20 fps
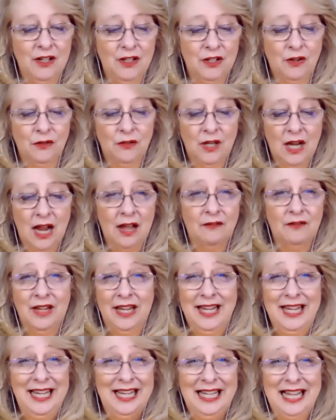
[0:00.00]
I don't have
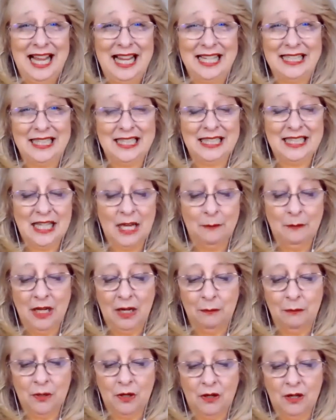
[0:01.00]
any classes
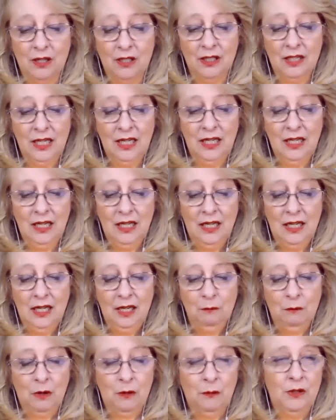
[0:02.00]
coming up currently,
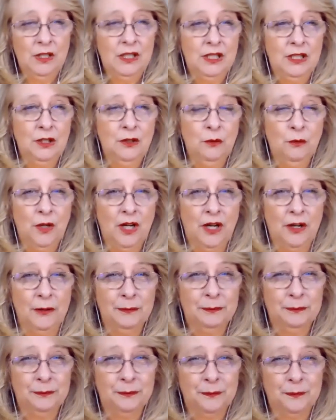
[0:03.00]
but we soon
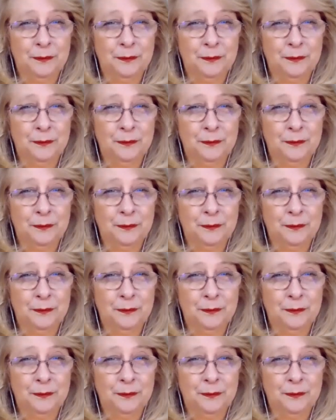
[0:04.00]
will.